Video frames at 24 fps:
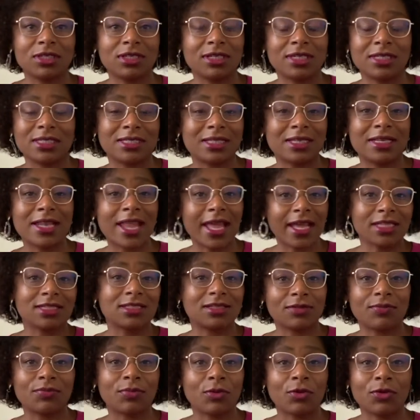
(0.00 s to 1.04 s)
He's the next
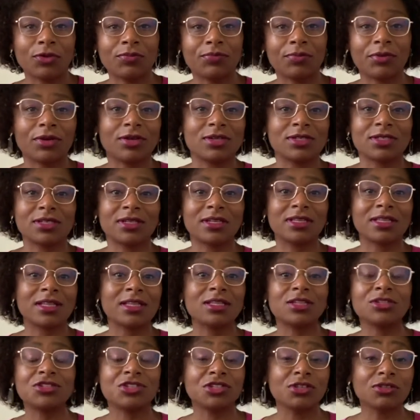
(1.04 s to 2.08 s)
important person. And then the
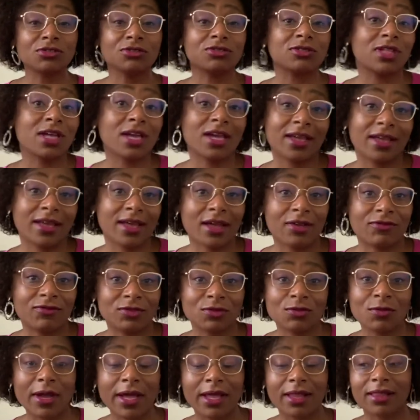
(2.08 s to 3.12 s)
children that I have as
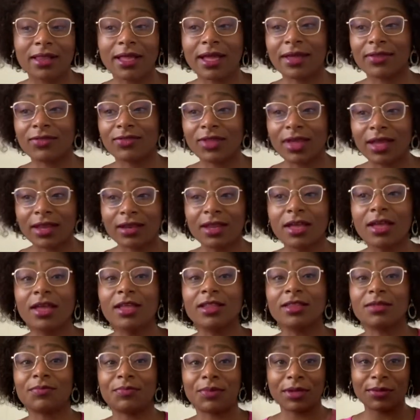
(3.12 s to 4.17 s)
well. And then
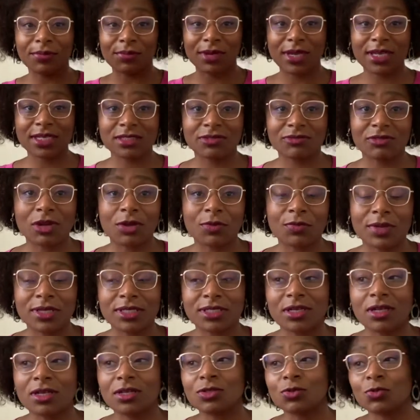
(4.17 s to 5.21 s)
the people I surround
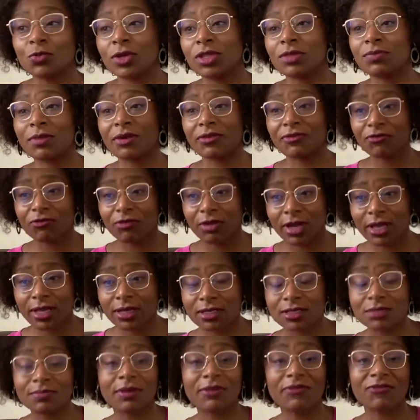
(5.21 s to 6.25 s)
myself with, my
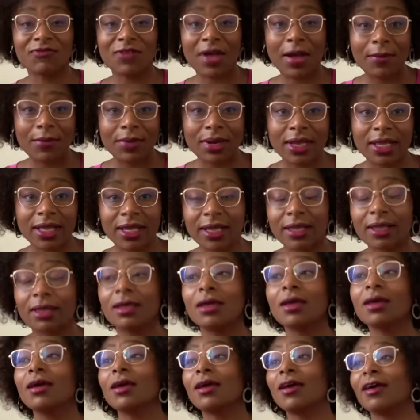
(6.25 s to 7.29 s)
friends, my family,
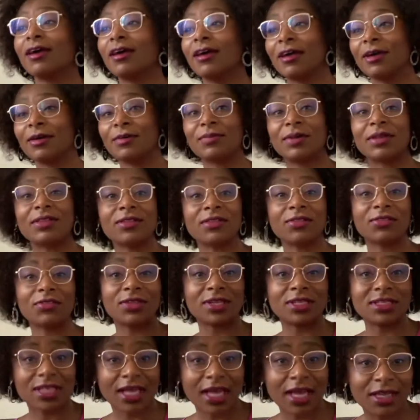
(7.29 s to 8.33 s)
and the things
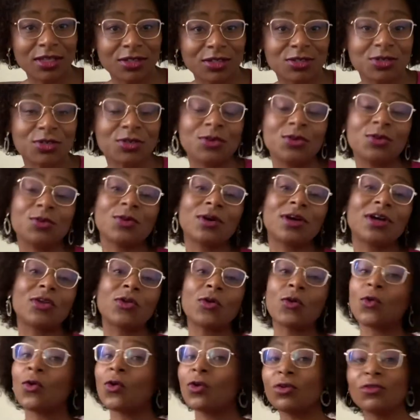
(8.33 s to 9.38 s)
that I do.
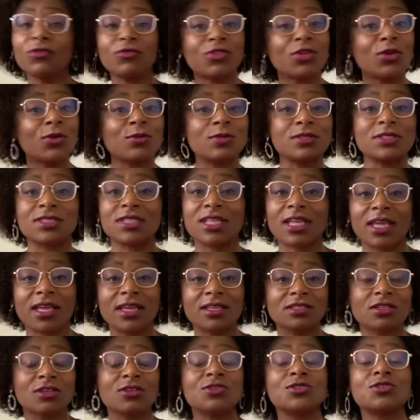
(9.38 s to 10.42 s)
All of those things
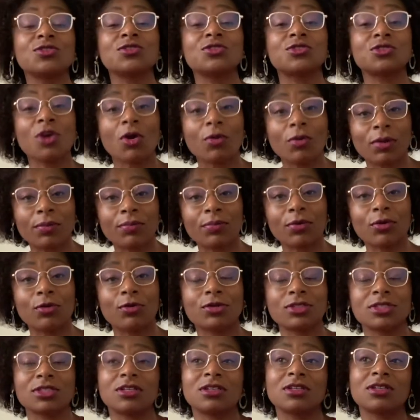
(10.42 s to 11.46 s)
are so
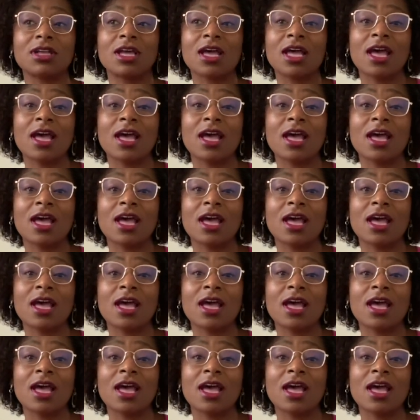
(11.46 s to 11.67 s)
important.